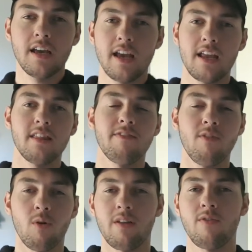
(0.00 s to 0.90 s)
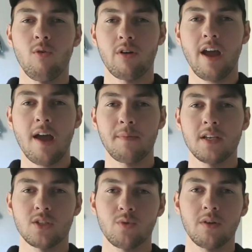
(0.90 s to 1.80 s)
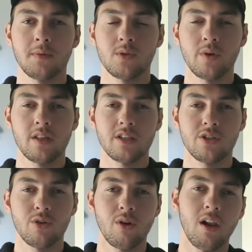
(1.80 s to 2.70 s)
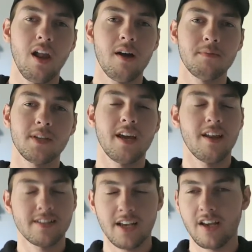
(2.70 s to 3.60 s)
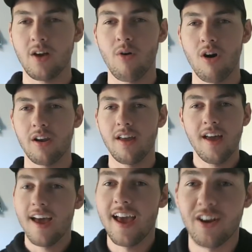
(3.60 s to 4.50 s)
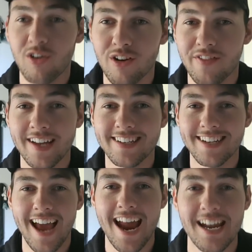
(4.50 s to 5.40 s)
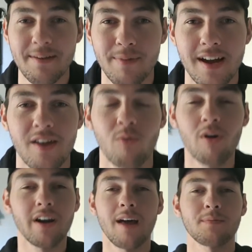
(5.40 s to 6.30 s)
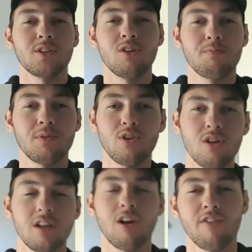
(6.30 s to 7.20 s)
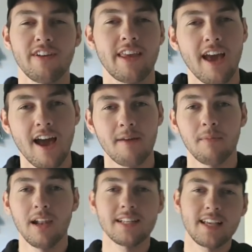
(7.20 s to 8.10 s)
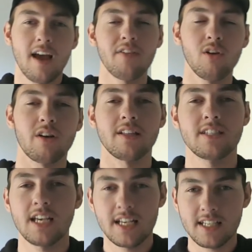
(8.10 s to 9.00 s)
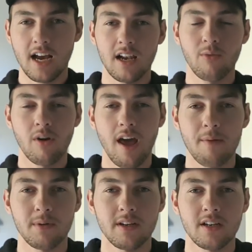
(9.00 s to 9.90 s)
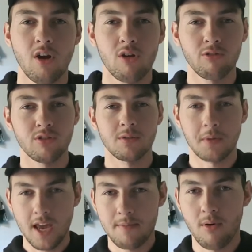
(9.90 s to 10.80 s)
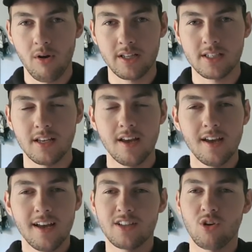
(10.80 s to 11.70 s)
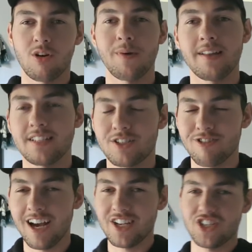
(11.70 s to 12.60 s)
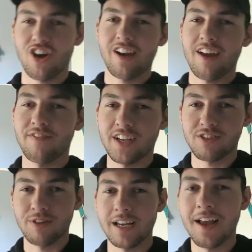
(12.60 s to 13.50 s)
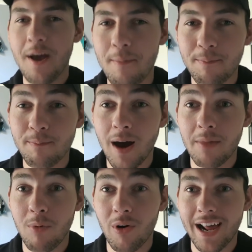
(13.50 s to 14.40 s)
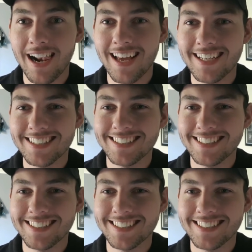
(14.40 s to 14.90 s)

in the 44 game history between the two clubs. And I tell you what, it couldn't have ended any better. What an absolute beauty of a game. Let's have a look and see exactly what happened and go through some key points and talk about this great showdown victory by the Port Adelaide.